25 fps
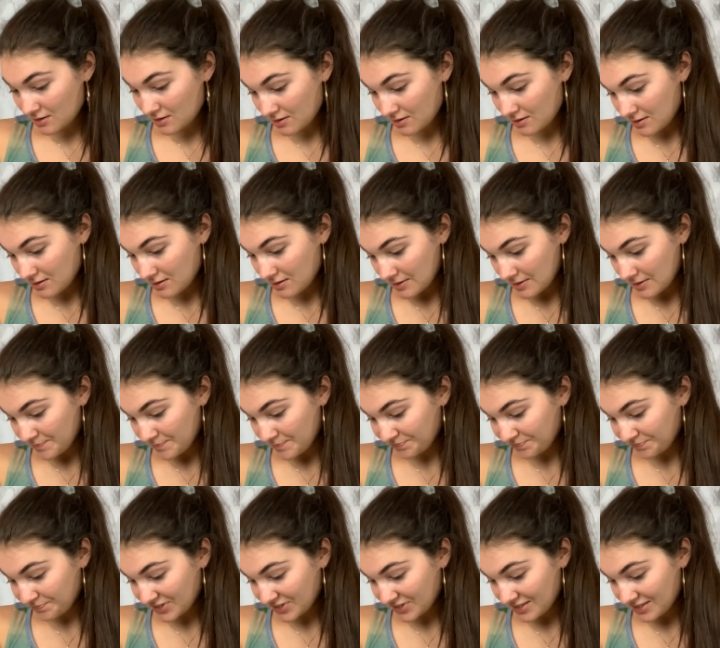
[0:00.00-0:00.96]

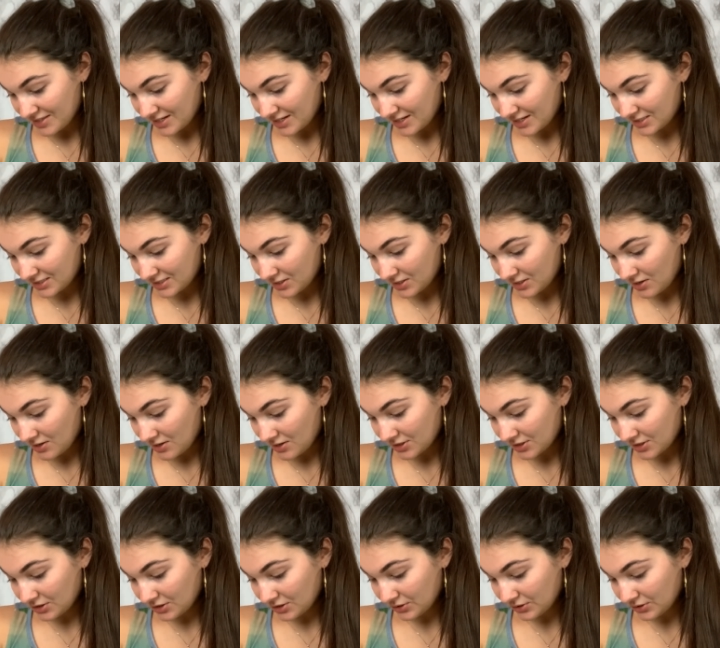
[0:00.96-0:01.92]
I think it's called
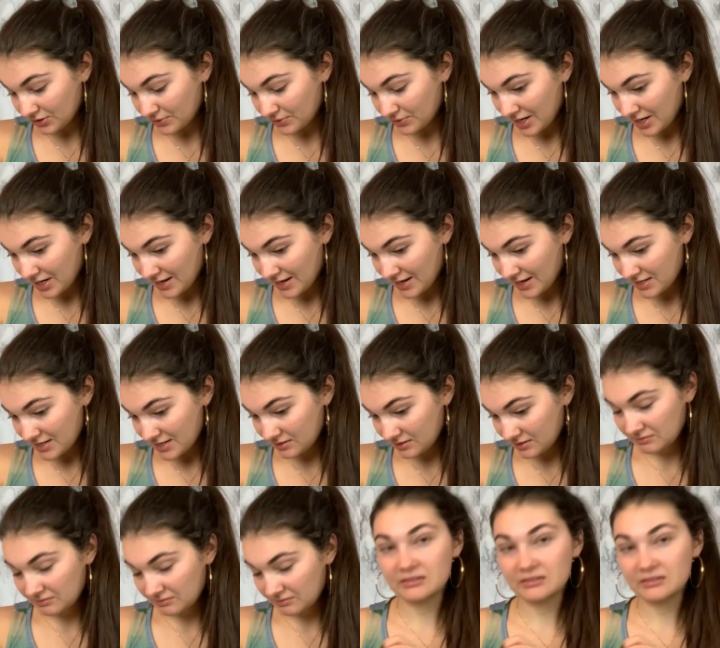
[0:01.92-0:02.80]
Alukai.